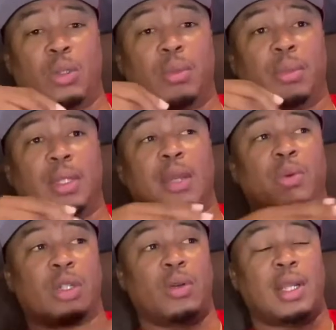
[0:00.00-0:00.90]
them they
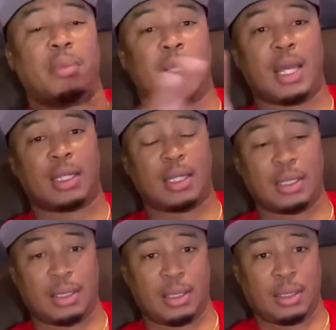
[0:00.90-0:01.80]
weren't gonna let me out of
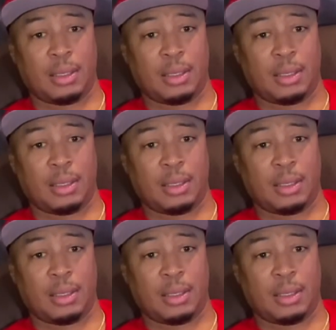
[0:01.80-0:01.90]
custody.